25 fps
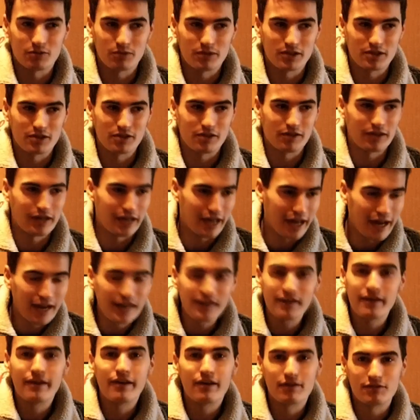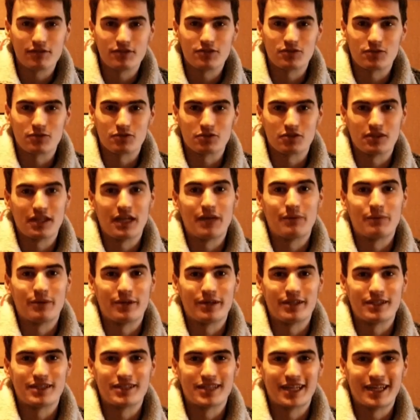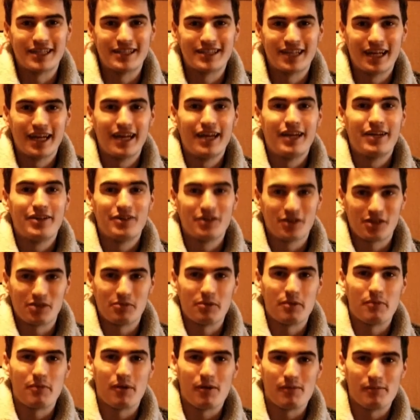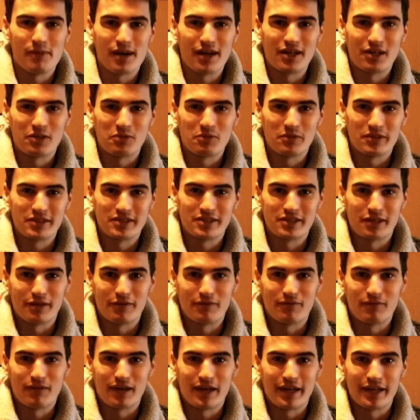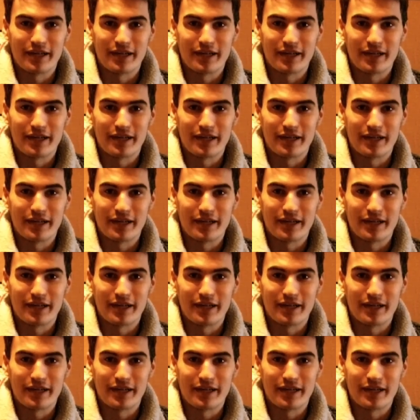Twitter or any of the social networking sites, you're going to be bombarded with stuff